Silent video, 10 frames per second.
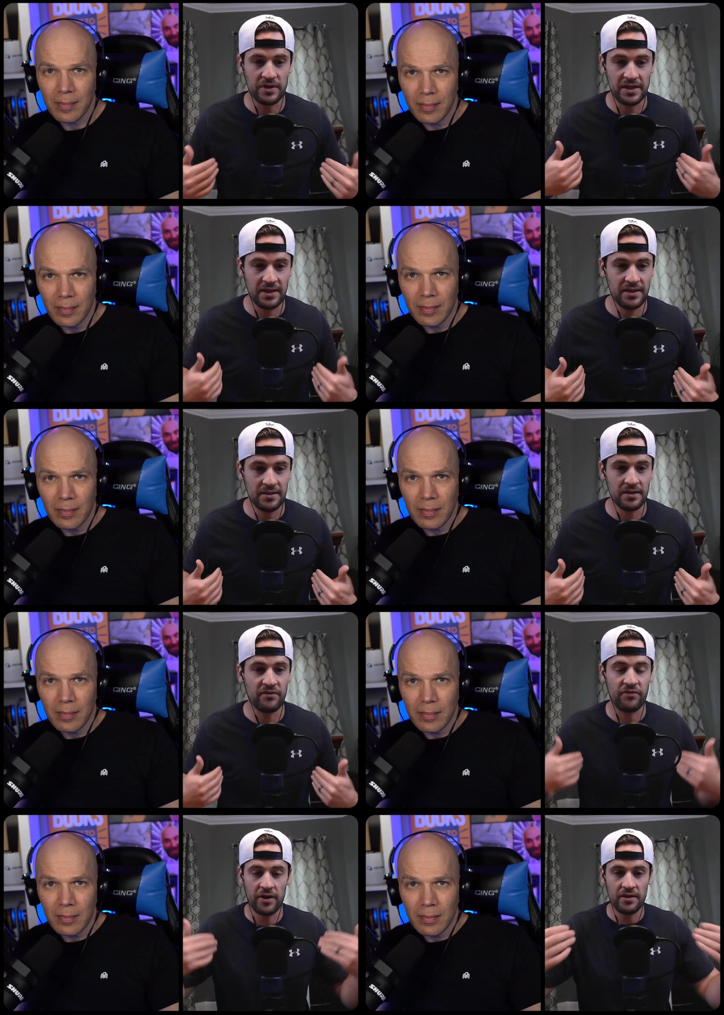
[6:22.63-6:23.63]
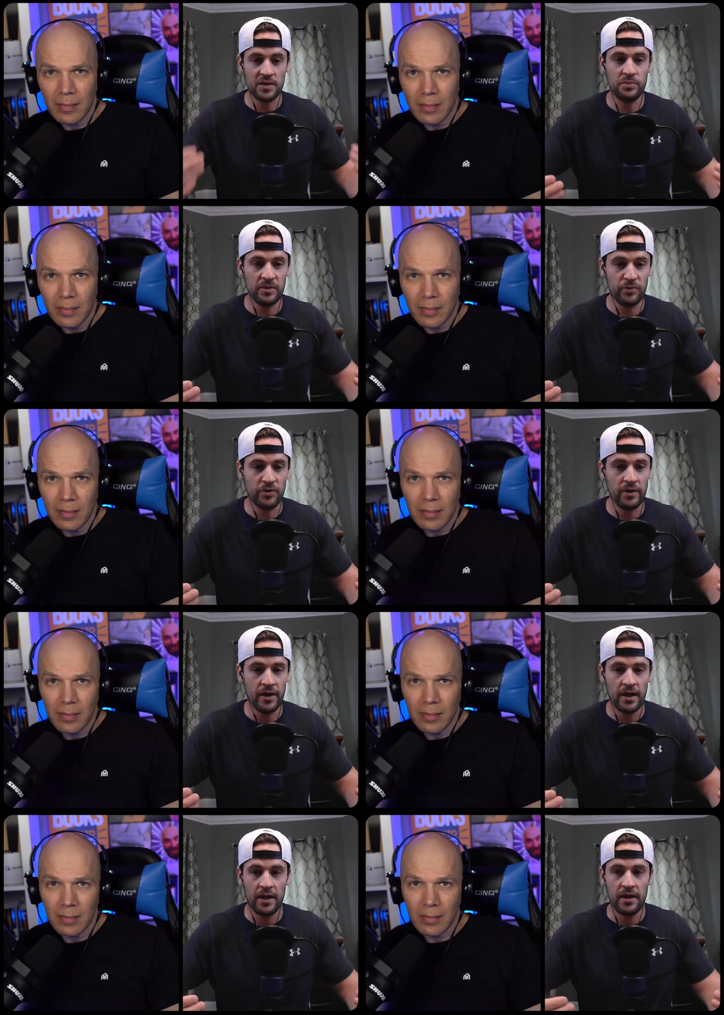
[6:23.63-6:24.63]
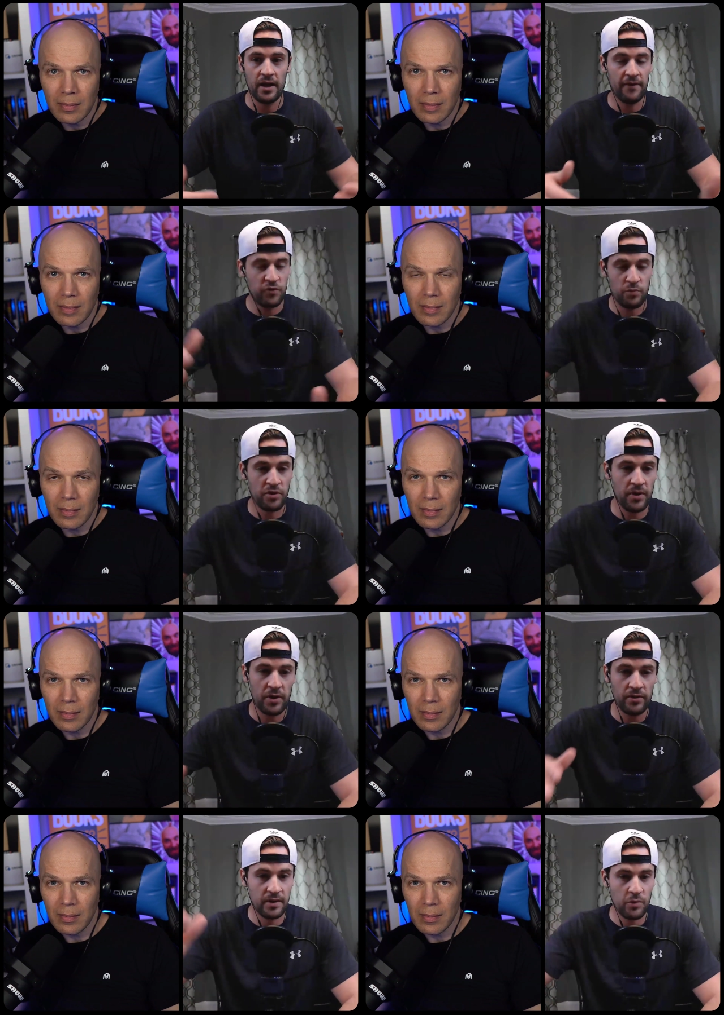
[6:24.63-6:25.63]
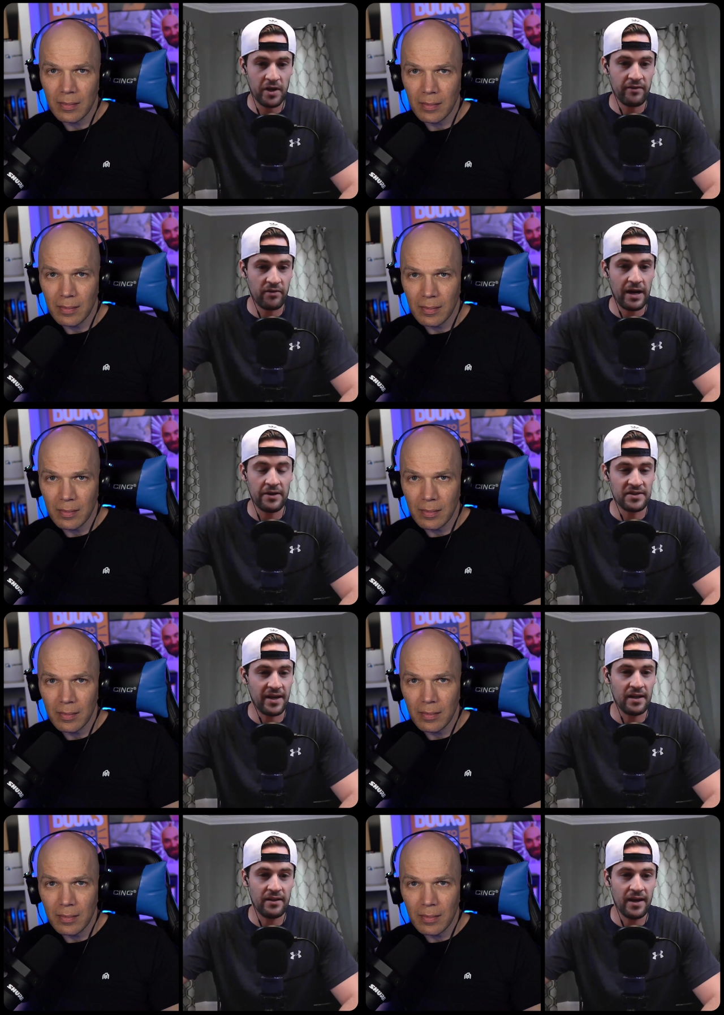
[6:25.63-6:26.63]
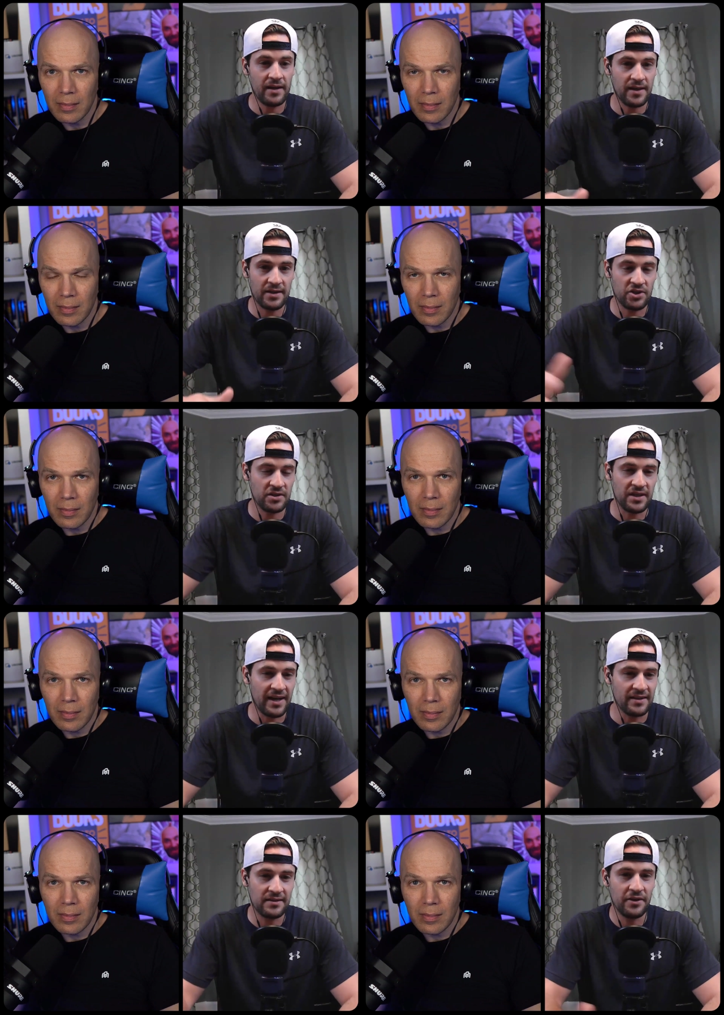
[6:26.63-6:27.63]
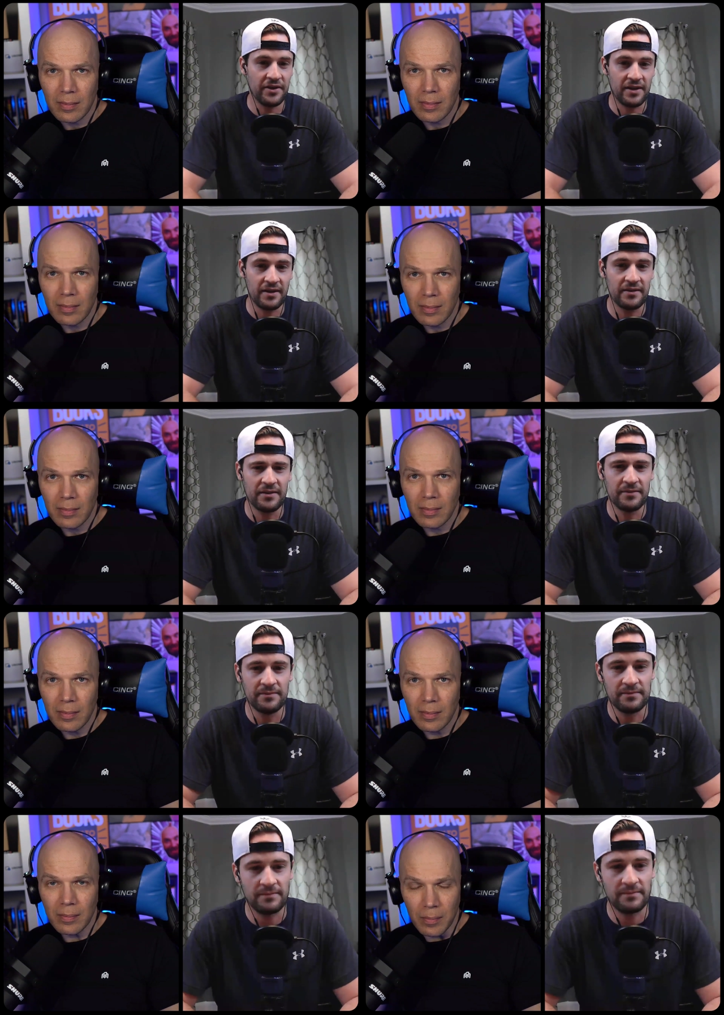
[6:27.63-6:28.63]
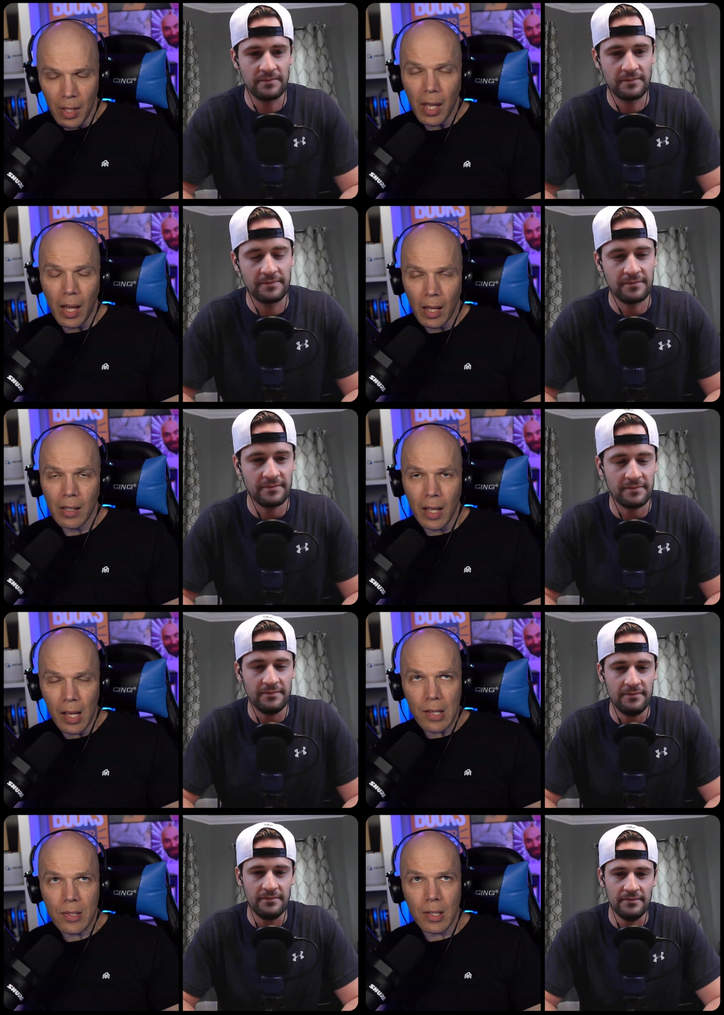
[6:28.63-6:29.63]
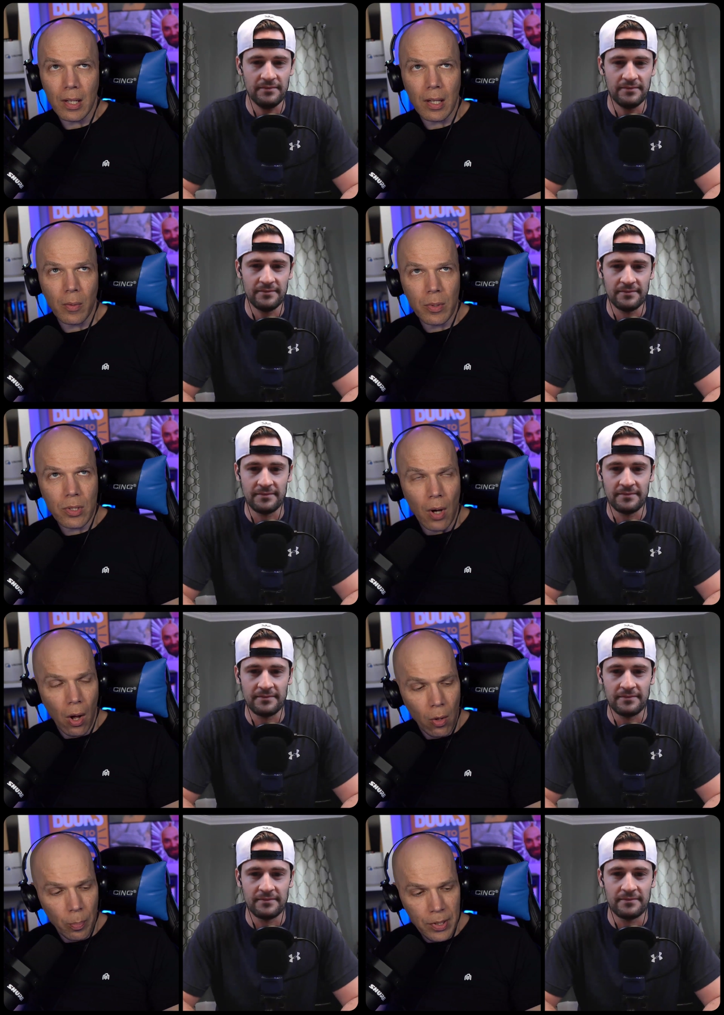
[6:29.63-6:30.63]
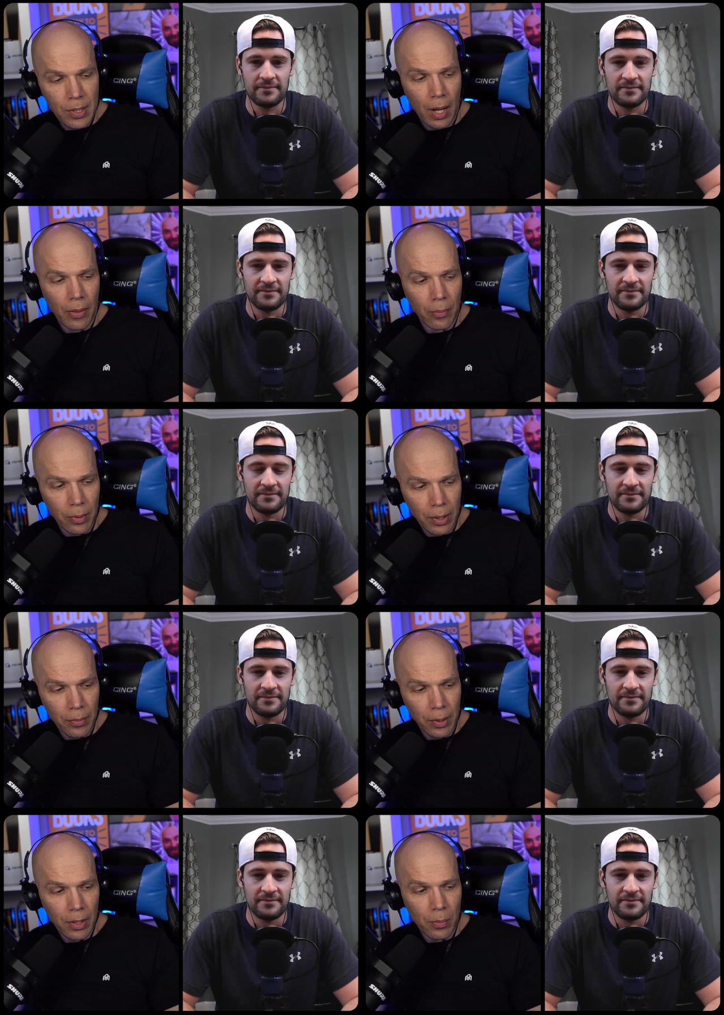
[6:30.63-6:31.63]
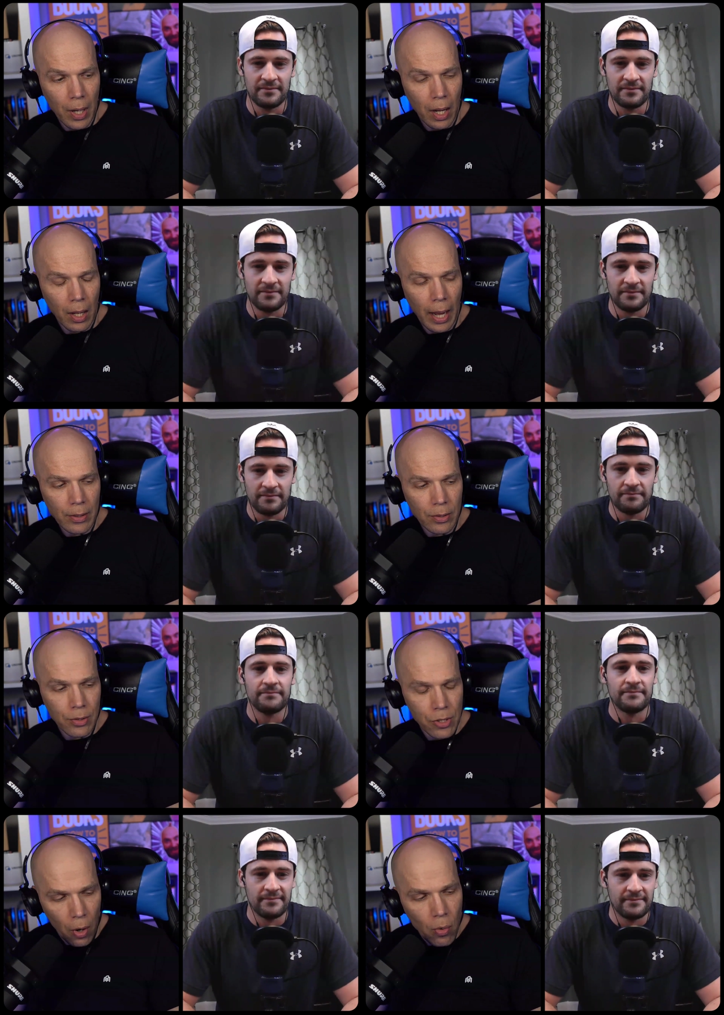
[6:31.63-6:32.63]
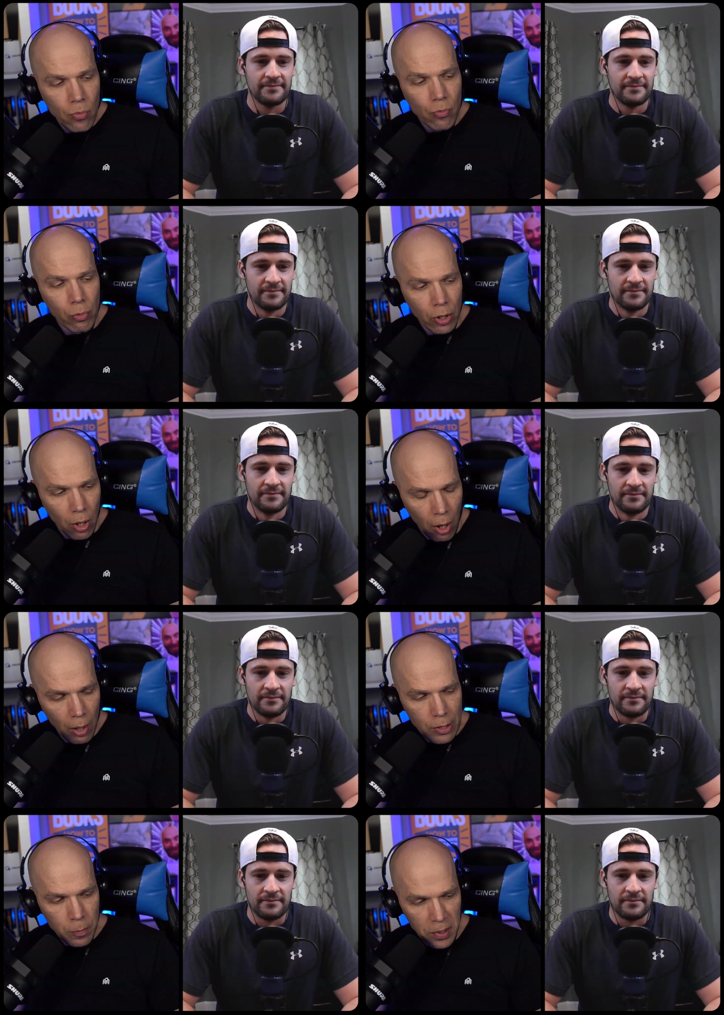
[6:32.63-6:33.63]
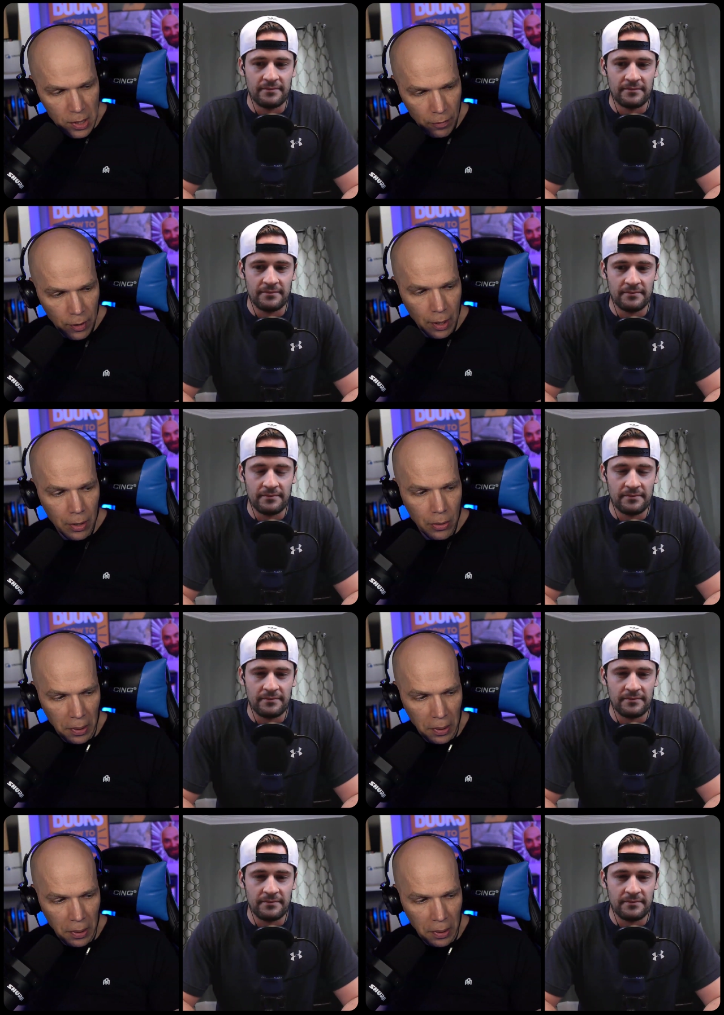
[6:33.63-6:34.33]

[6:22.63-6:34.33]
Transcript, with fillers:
Speaker 1: expertise in front of these people. If you promote and whatever outside of that, that's just icing on the cake.
Speaker 2: Yeah, it was all put together really, really well. I don't recall specifically your